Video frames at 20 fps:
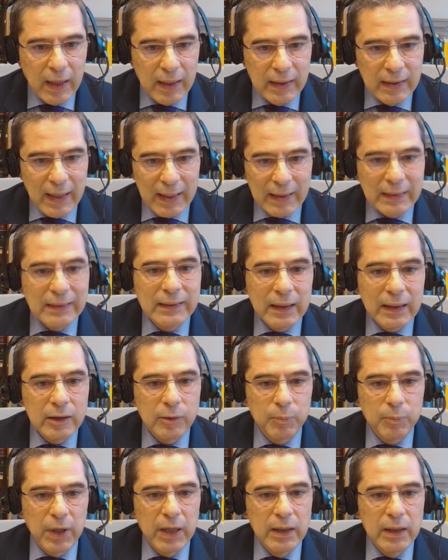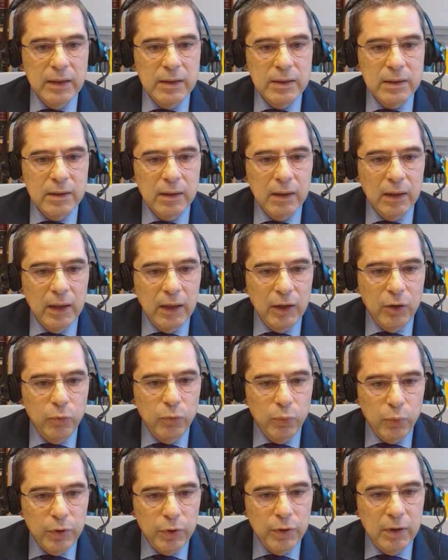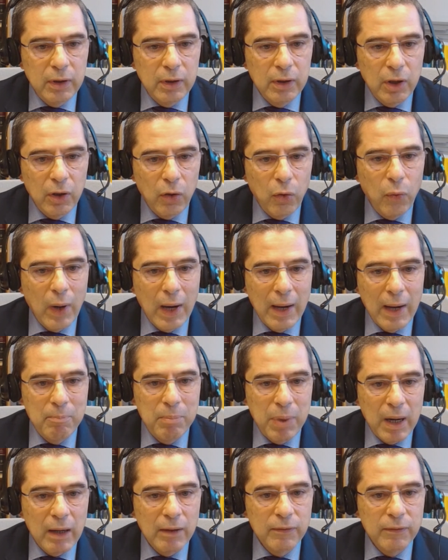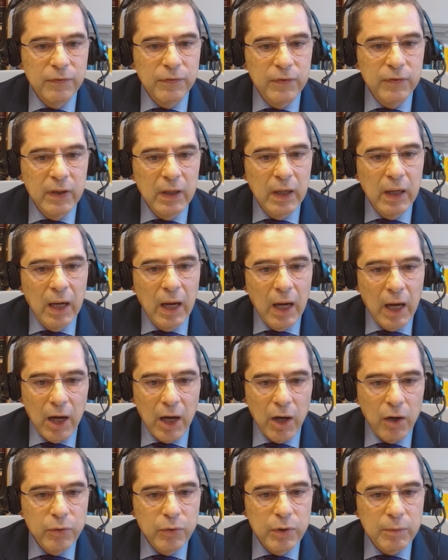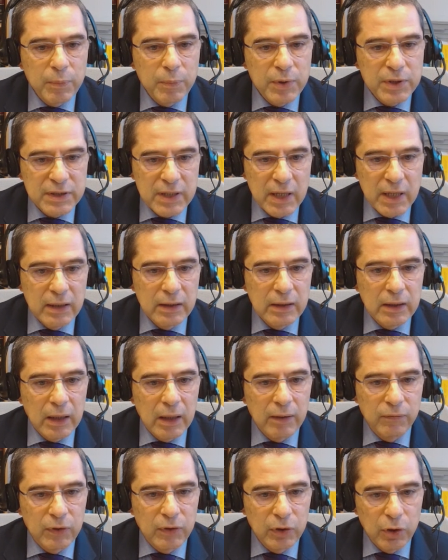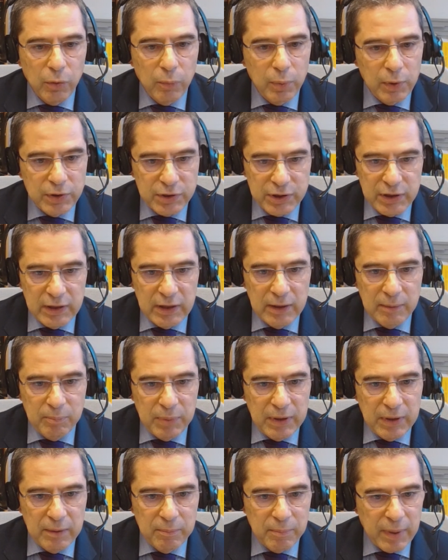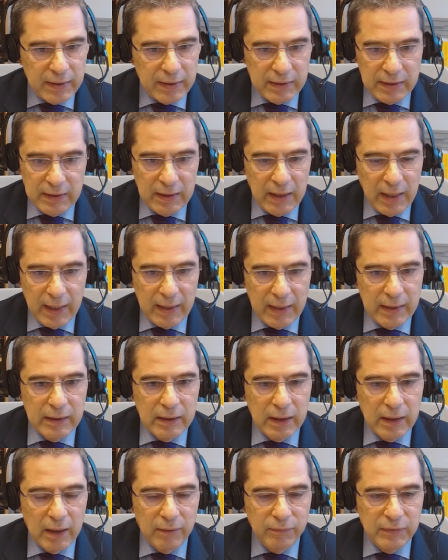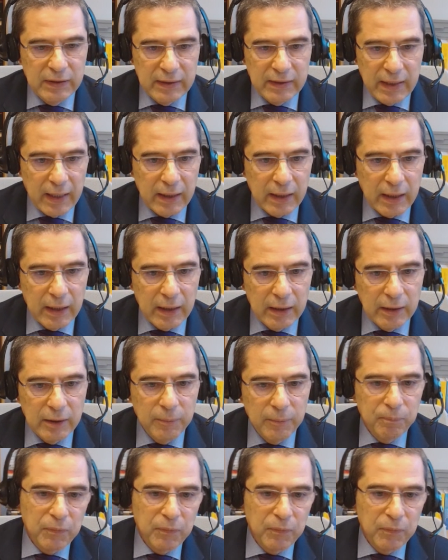And at that pace, it would go above 100% of global GDP by the end of the decade.